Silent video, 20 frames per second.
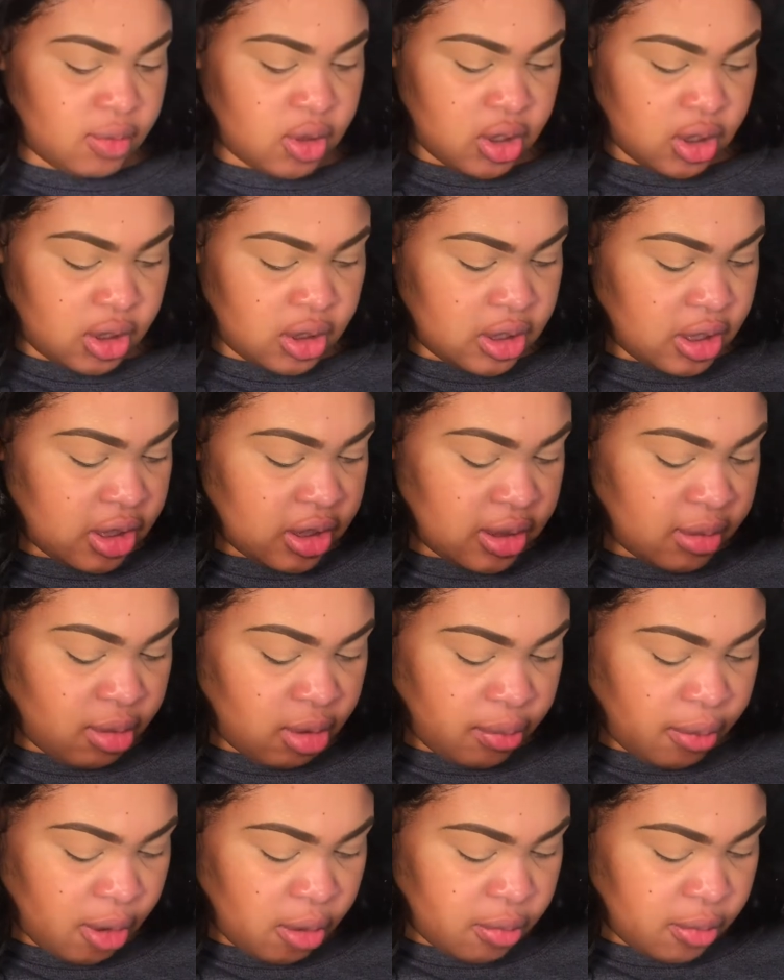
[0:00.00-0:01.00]
I'm just gonna take some
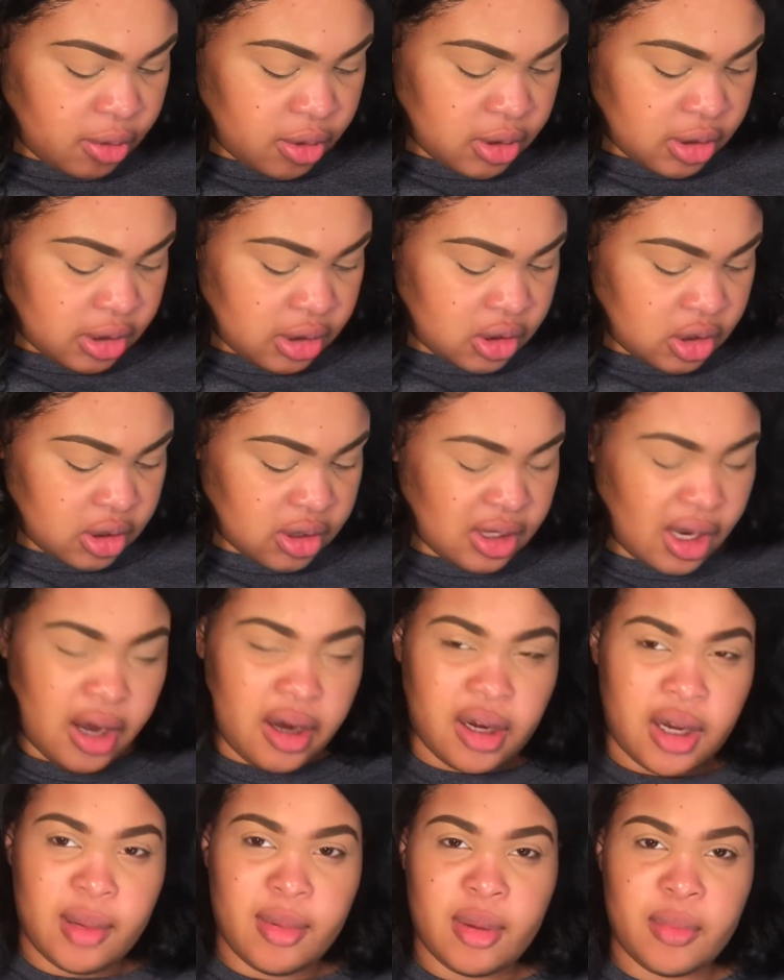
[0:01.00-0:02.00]
of the purples and just
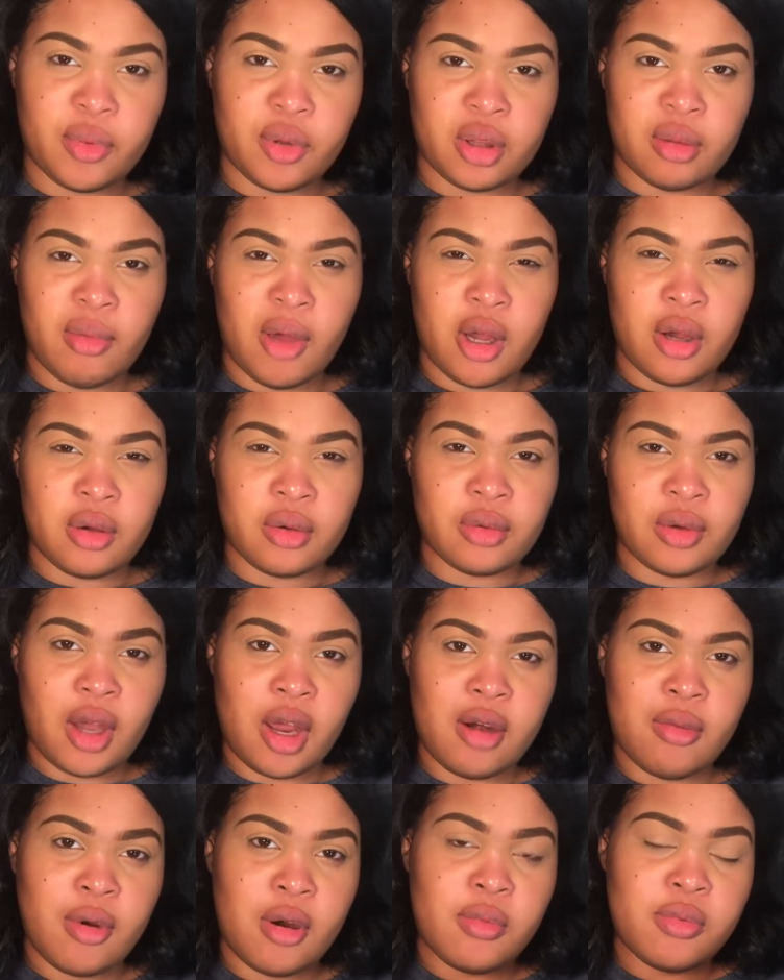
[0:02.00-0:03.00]
kind of come up with my own
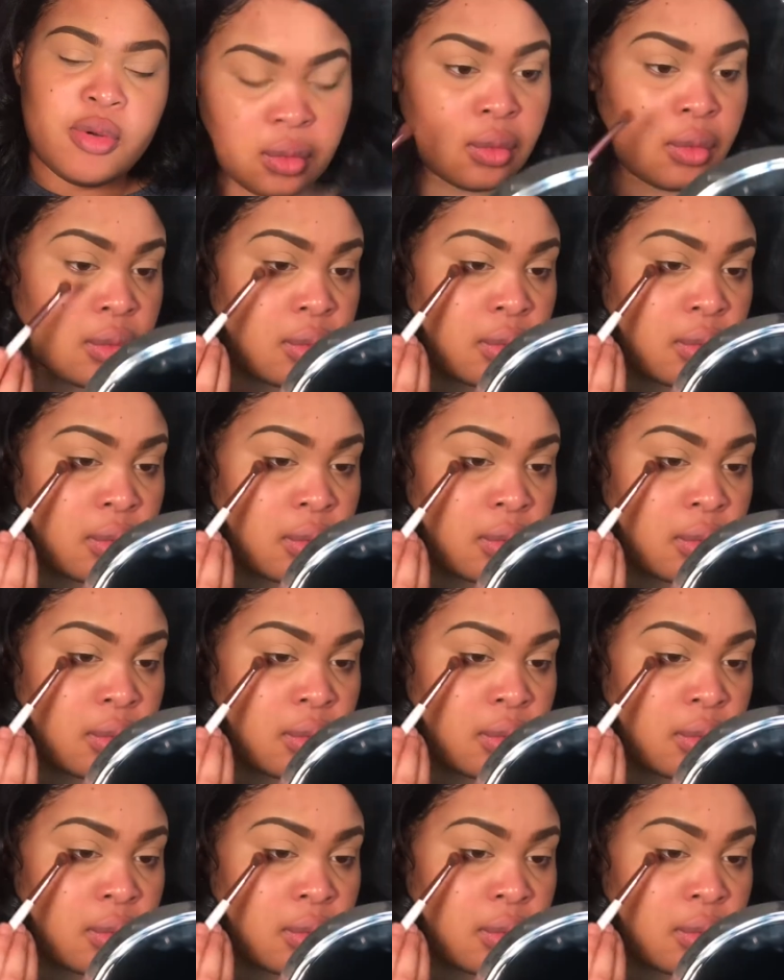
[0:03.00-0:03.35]
kind of purple.